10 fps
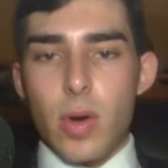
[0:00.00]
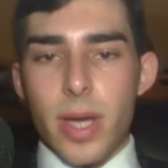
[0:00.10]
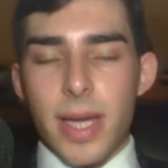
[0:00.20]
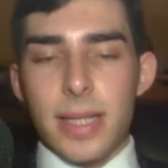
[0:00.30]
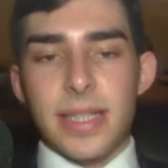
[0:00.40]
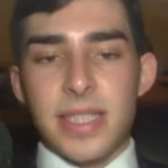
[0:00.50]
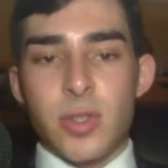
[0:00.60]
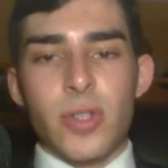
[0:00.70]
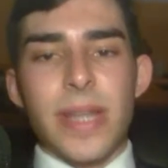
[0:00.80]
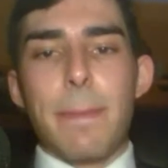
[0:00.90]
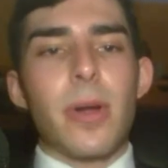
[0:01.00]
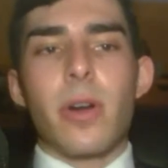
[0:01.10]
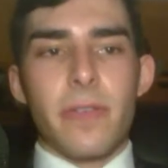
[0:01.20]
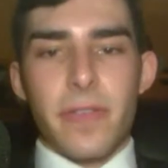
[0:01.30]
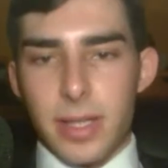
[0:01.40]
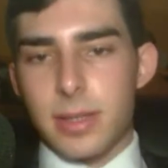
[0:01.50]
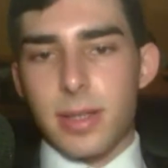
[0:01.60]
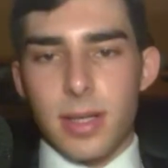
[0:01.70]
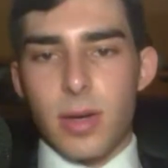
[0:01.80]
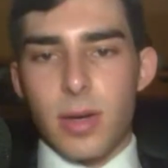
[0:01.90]
okay, and this is not a
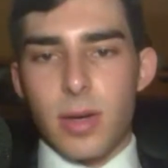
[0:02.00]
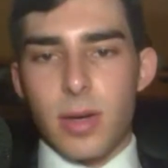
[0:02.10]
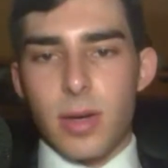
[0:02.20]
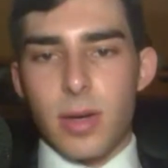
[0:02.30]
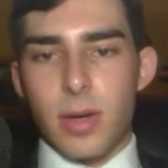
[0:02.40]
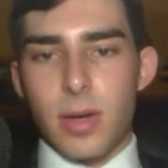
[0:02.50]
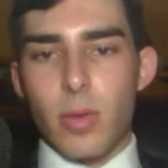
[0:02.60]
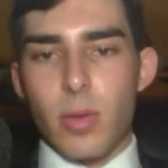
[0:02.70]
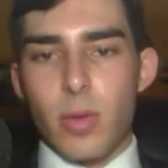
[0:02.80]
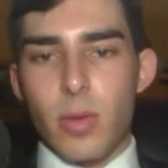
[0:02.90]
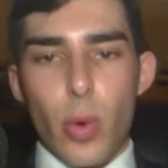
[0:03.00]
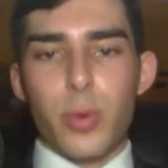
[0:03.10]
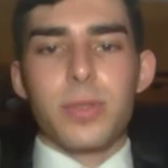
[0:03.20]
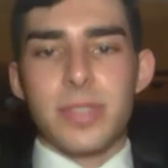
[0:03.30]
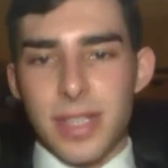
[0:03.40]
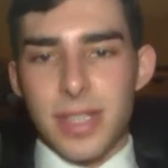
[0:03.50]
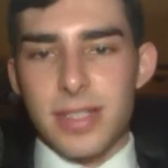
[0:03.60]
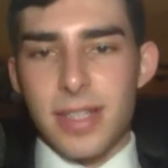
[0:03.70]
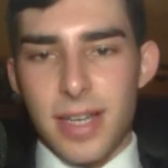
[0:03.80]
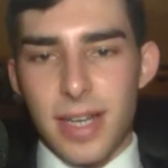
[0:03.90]
perfect way, of course, because no
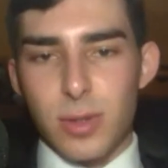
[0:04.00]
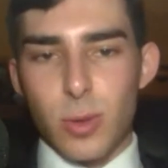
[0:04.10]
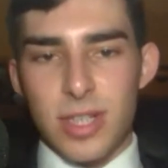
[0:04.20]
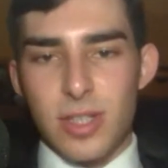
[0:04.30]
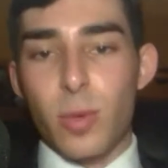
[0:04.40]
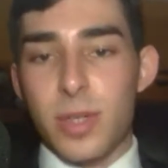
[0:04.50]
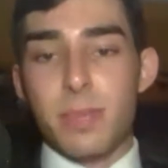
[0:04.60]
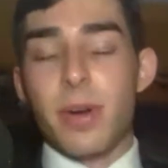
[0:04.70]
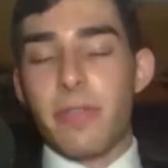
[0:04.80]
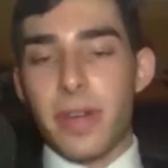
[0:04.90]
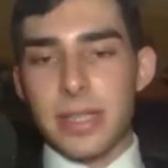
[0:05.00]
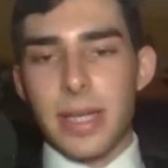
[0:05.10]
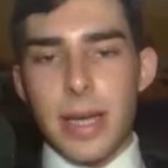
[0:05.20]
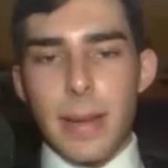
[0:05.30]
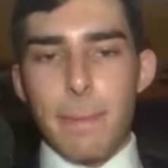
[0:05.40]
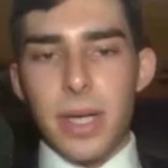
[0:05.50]
statistical tool is always perfect.